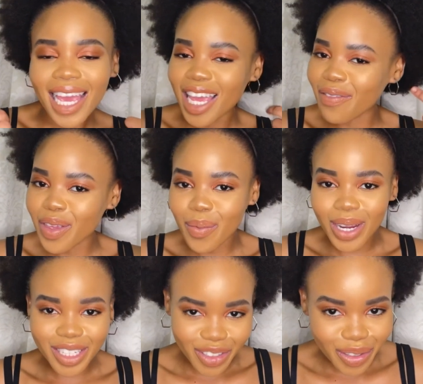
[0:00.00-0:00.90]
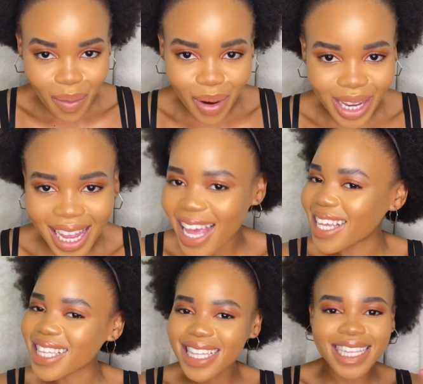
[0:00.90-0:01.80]
if you enjoy
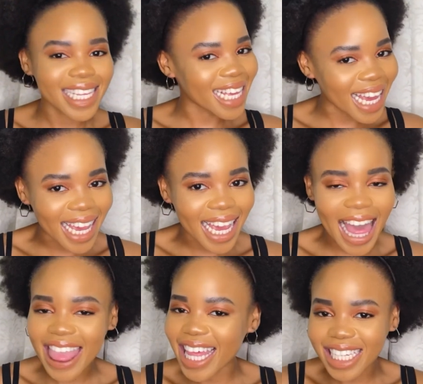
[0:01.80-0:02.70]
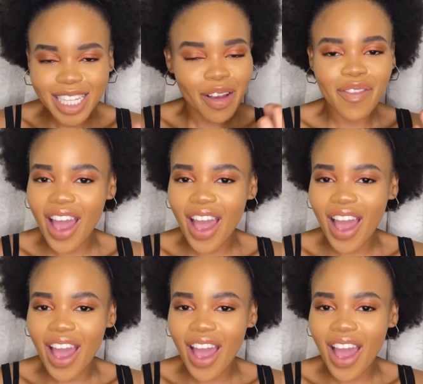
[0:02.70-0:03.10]
seeing this